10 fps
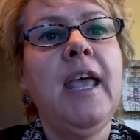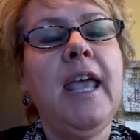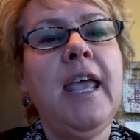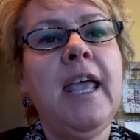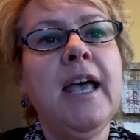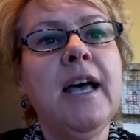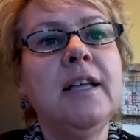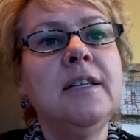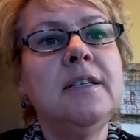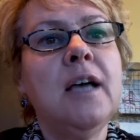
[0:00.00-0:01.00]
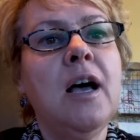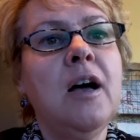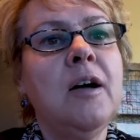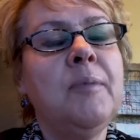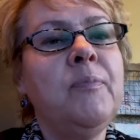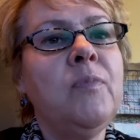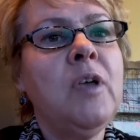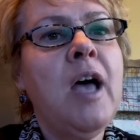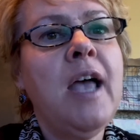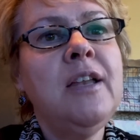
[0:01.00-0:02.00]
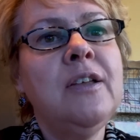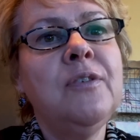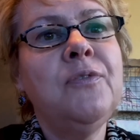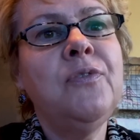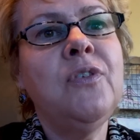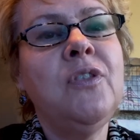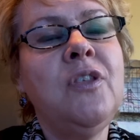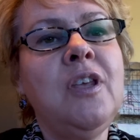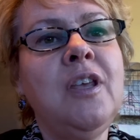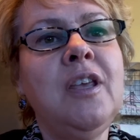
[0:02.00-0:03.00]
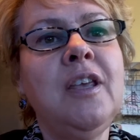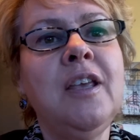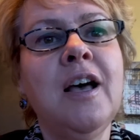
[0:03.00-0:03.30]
And kind of the